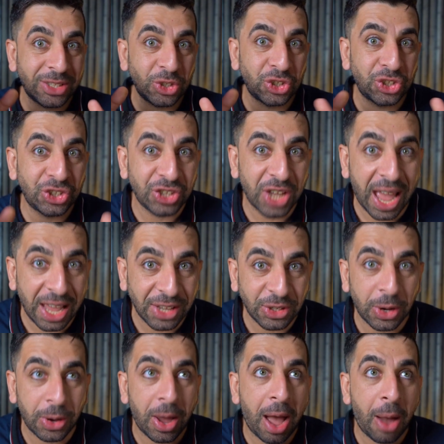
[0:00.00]
to
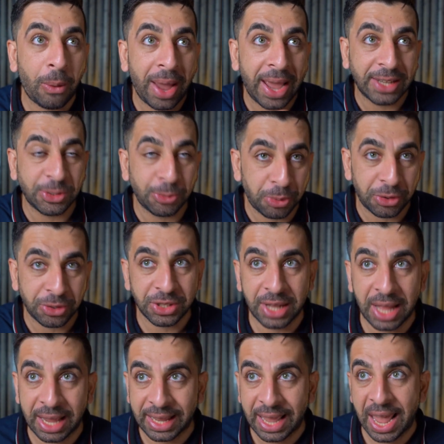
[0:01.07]
shadow how experts
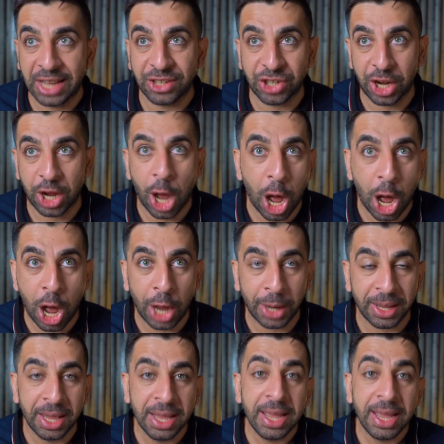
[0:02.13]
like AJ Hogg